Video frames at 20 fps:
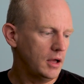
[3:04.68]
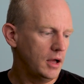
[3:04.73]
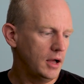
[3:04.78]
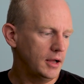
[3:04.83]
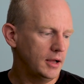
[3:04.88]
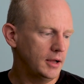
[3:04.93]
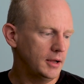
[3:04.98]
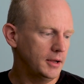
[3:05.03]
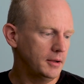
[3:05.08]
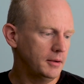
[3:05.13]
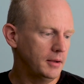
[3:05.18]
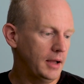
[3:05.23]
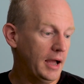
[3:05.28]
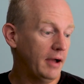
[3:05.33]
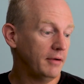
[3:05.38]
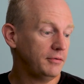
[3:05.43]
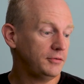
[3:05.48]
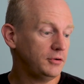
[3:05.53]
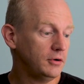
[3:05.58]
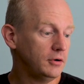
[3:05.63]

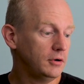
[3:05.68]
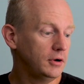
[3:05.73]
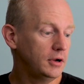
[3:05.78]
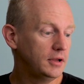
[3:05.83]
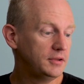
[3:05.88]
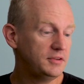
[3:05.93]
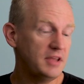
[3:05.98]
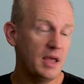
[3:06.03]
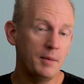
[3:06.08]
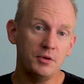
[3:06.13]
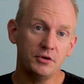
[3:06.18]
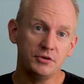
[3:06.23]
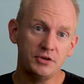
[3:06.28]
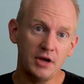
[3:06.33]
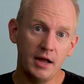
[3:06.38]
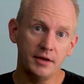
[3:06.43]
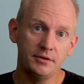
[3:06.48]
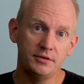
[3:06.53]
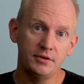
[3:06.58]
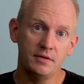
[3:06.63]
After Samuel
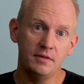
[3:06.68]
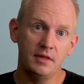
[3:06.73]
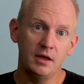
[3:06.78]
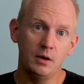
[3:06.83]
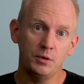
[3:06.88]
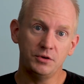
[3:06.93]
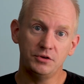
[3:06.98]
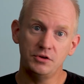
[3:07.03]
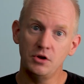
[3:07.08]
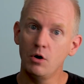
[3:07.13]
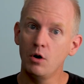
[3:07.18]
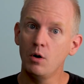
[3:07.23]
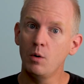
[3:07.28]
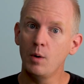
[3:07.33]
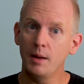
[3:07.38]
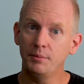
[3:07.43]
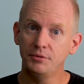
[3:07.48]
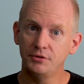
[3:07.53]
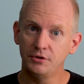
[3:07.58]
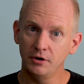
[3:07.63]
Johnson, there was Noah
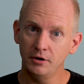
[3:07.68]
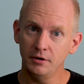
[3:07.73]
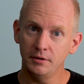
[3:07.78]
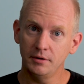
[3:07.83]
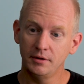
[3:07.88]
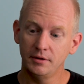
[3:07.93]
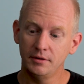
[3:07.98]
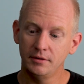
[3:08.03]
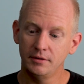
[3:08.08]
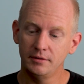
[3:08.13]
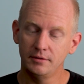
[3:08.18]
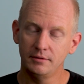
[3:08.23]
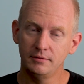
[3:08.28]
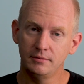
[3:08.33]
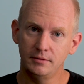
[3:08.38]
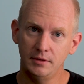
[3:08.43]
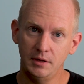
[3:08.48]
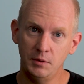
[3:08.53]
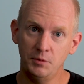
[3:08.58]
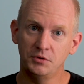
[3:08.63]
Webster.
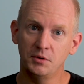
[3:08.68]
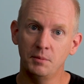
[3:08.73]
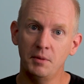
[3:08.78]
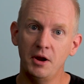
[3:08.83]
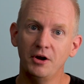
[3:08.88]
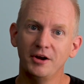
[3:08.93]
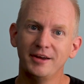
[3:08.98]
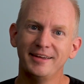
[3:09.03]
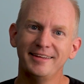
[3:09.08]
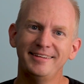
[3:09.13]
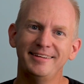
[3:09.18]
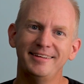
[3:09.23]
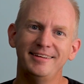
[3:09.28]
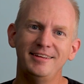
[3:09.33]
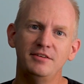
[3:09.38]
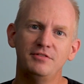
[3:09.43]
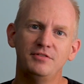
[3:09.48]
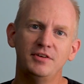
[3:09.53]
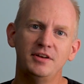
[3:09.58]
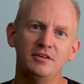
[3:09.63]
He was American.
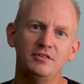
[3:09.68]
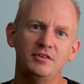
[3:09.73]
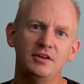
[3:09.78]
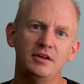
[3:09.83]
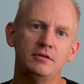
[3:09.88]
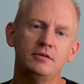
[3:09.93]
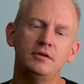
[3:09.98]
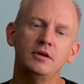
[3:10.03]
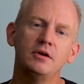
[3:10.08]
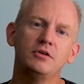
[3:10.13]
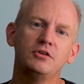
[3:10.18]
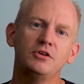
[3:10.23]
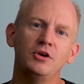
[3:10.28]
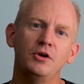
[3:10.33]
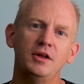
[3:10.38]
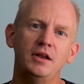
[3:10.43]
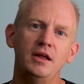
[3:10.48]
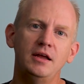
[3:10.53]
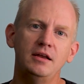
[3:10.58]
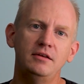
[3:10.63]
He finished his
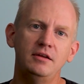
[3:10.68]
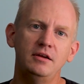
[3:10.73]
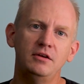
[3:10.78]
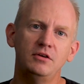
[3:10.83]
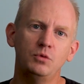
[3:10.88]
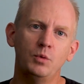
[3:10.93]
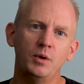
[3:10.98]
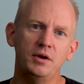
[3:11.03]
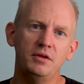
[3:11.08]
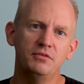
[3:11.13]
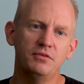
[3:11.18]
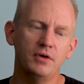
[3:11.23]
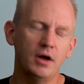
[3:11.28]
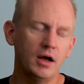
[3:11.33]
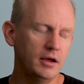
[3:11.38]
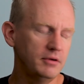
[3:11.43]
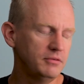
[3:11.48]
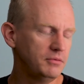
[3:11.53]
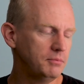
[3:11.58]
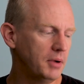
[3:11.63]
dictionary in
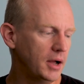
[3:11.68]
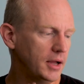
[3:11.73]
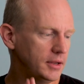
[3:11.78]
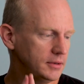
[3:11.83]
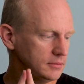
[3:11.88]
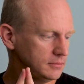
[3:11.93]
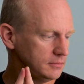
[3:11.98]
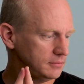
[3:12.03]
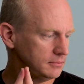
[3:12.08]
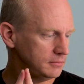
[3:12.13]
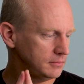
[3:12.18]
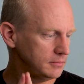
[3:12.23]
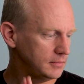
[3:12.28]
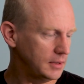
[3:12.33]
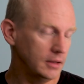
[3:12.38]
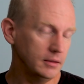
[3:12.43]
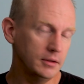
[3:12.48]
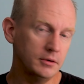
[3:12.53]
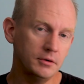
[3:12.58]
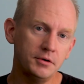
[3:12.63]
1825, but
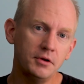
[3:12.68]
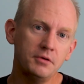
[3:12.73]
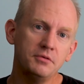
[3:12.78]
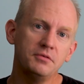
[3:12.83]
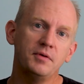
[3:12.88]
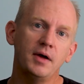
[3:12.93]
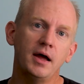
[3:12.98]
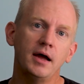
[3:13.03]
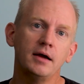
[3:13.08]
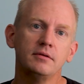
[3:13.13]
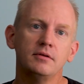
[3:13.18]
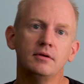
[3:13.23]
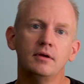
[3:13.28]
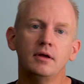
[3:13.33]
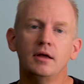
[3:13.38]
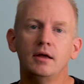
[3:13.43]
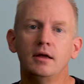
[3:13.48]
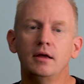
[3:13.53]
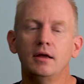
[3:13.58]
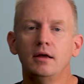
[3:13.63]
a little known fact,
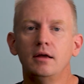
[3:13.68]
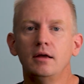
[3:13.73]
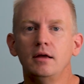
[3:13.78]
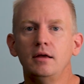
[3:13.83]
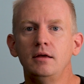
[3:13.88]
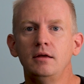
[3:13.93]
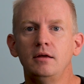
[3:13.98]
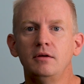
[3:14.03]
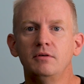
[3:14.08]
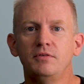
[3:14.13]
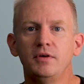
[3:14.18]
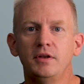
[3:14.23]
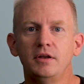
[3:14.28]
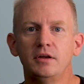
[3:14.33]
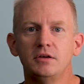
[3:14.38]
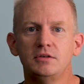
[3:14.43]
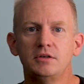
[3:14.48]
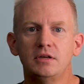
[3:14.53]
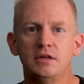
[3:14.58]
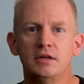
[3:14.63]
he
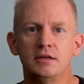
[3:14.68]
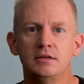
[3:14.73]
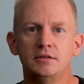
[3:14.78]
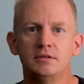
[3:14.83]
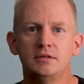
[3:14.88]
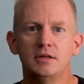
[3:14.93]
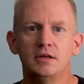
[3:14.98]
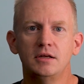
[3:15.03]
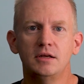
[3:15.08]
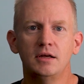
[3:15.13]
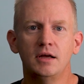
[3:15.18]
finished his